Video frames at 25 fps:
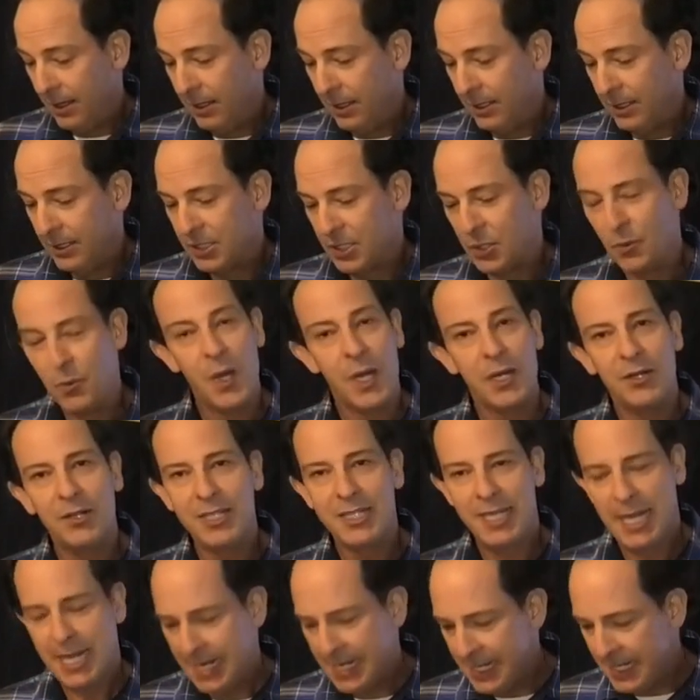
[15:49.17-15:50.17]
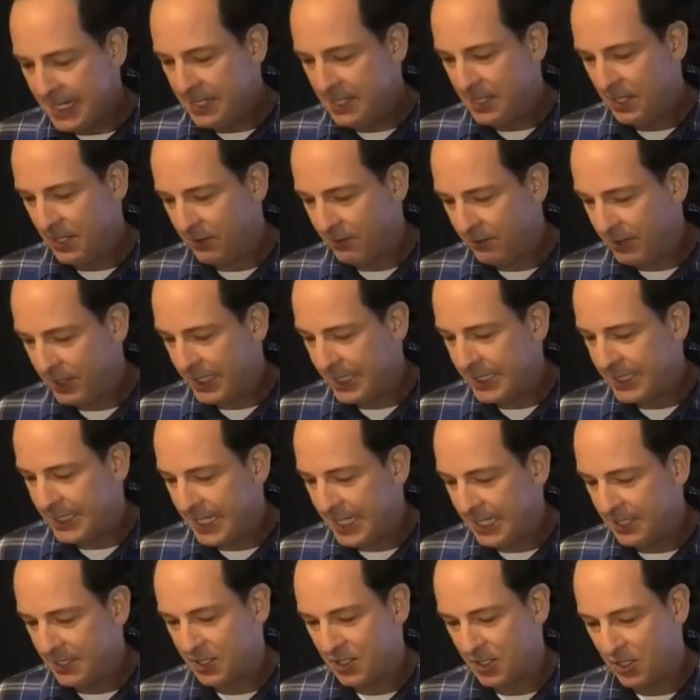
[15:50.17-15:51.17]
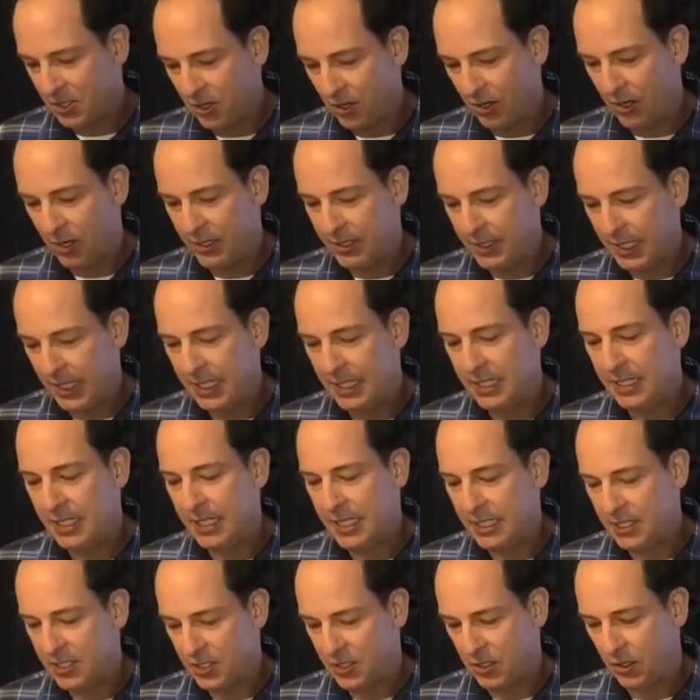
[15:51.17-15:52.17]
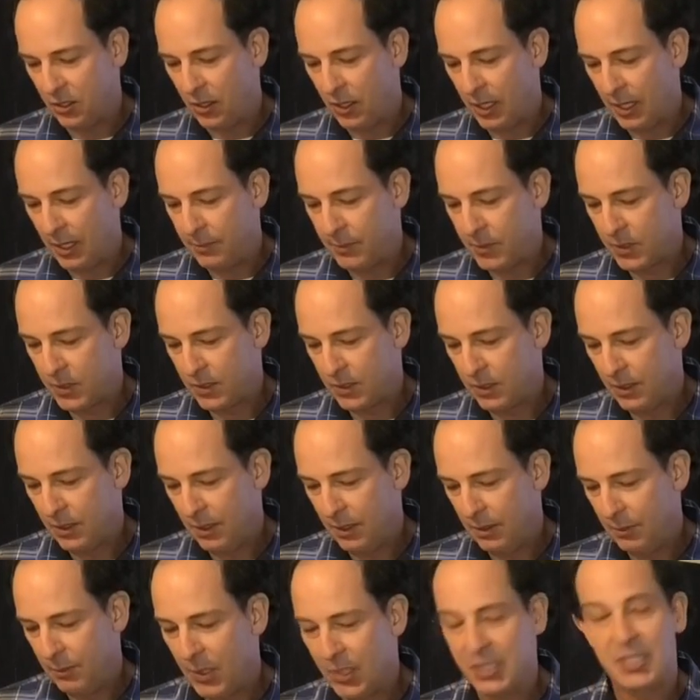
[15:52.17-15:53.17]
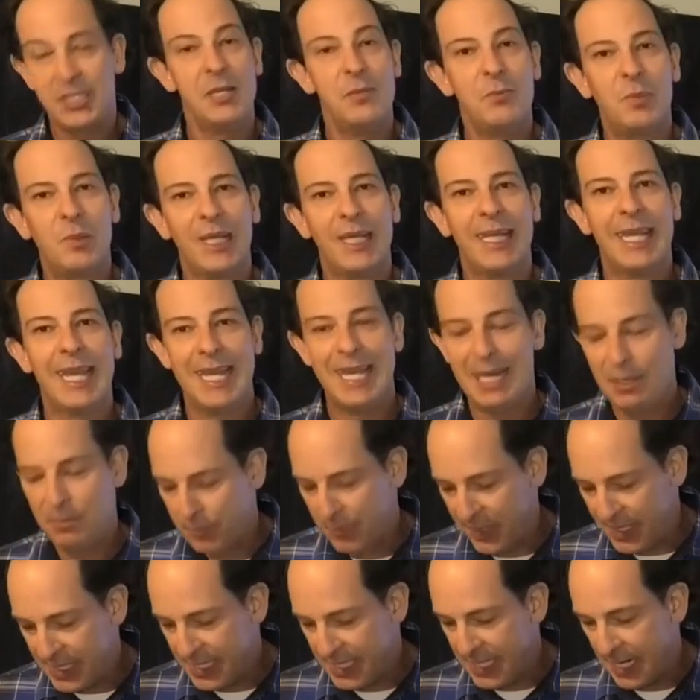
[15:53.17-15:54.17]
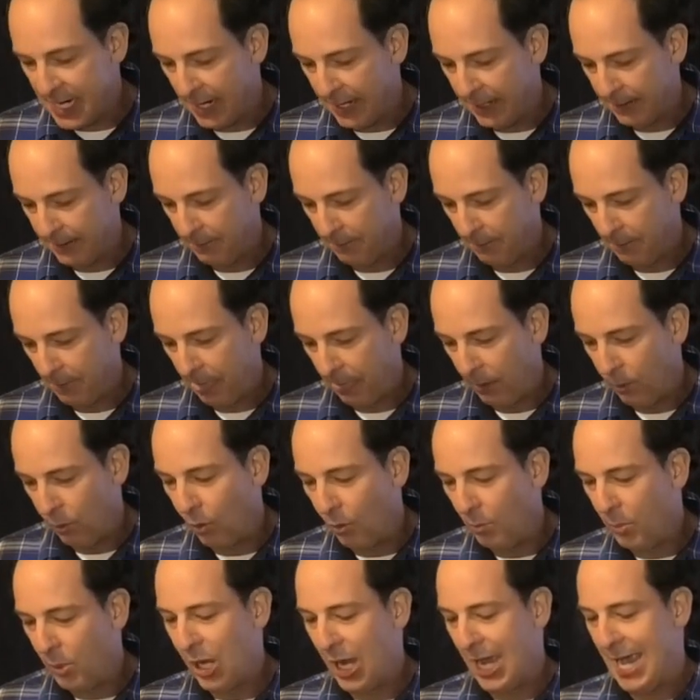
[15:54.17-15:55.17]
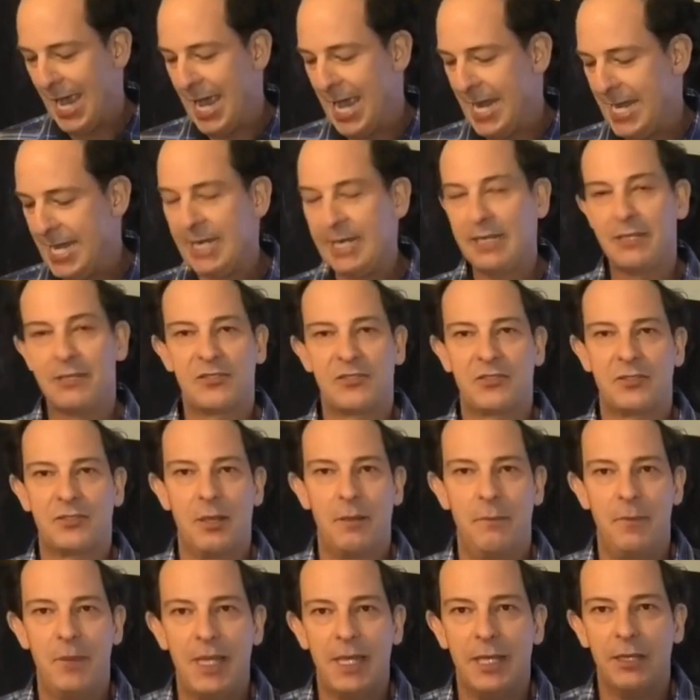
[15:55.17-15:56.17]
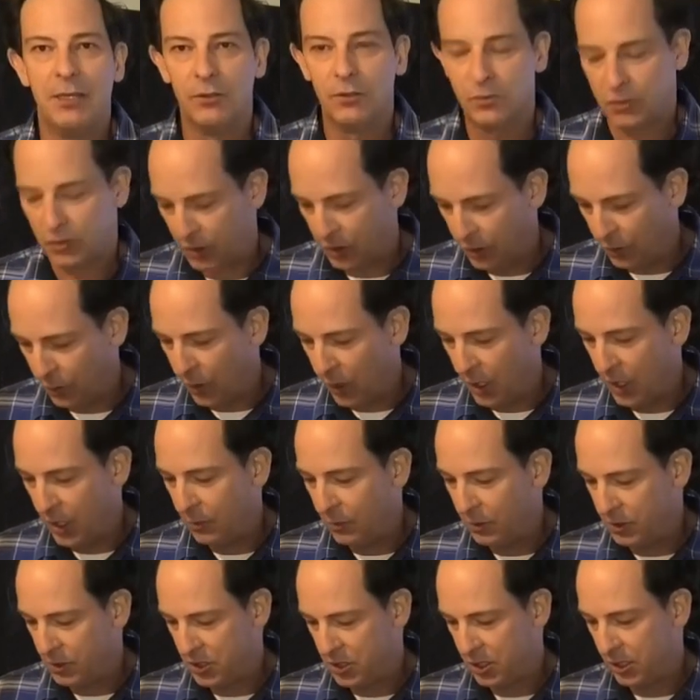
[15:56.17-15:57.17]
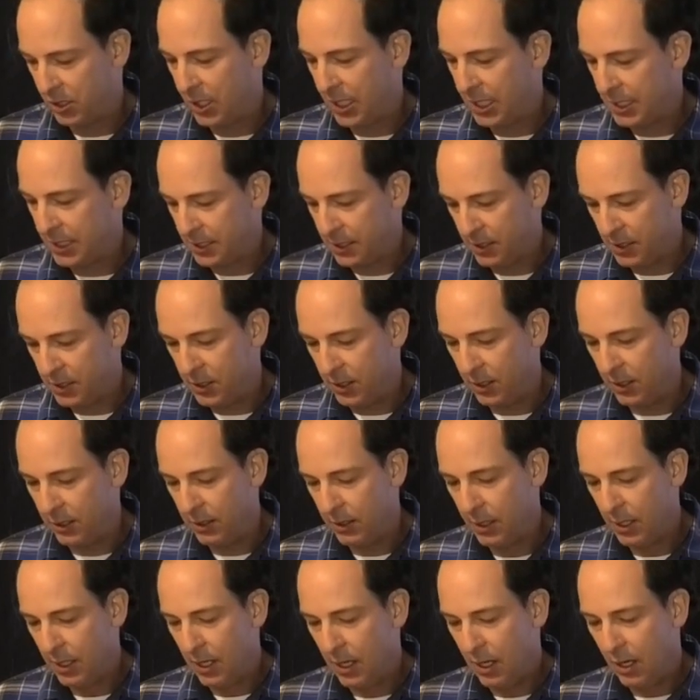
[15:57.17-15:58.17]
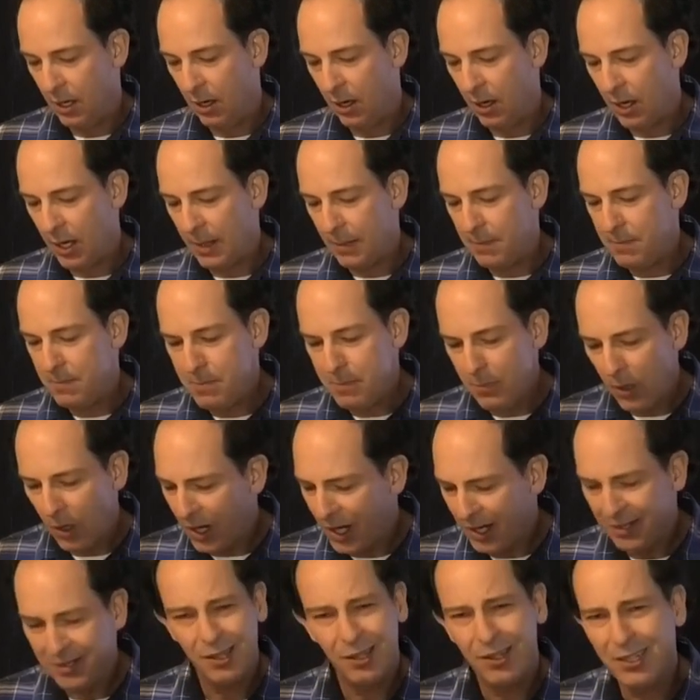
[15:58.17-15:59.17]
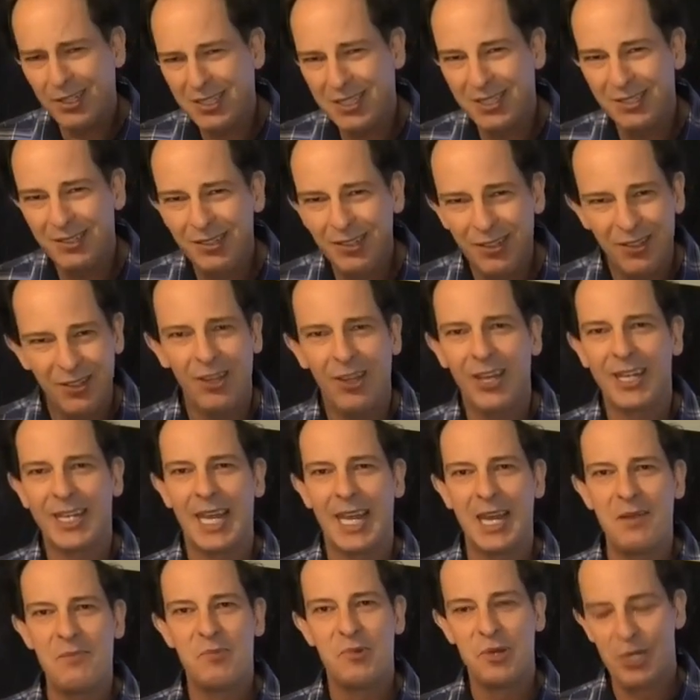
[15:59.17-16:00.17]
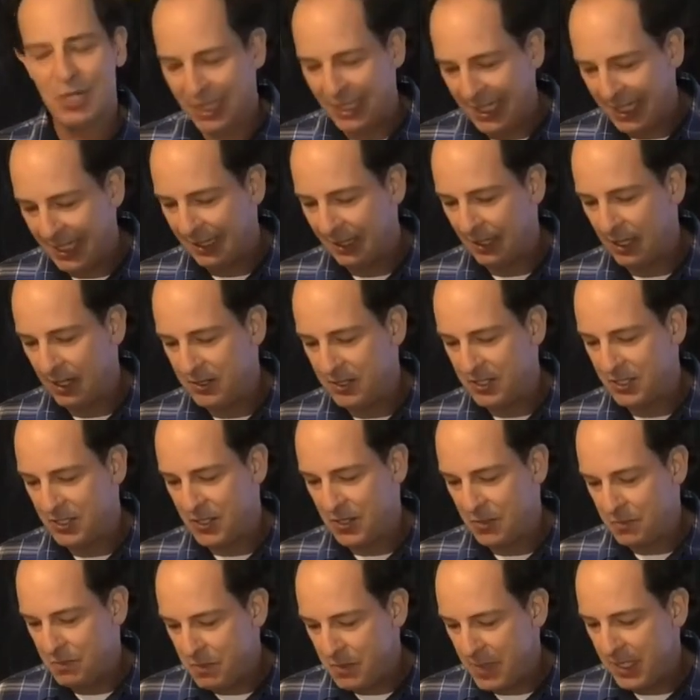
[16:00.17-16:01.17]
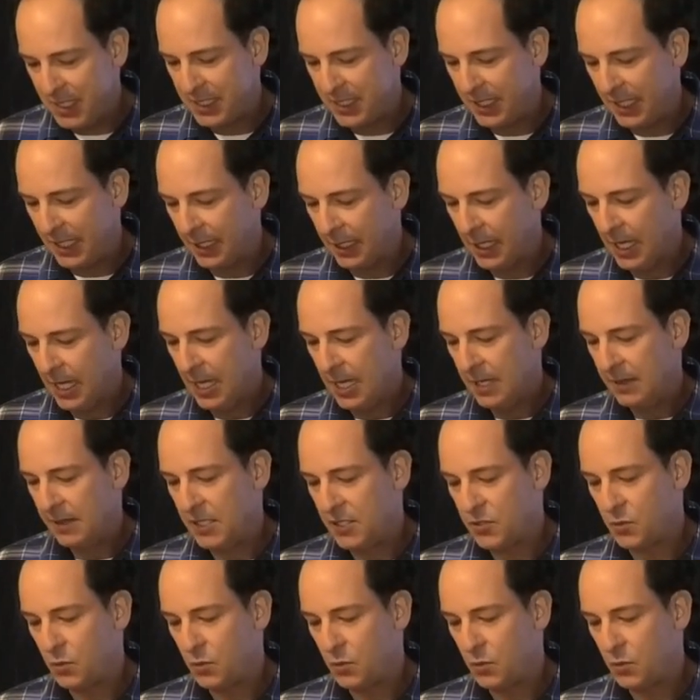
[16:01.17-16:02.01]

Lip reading: So when I tended to resist God in these times by simply getting busier or by adding something else to what I was trying to do, I came really close to missing this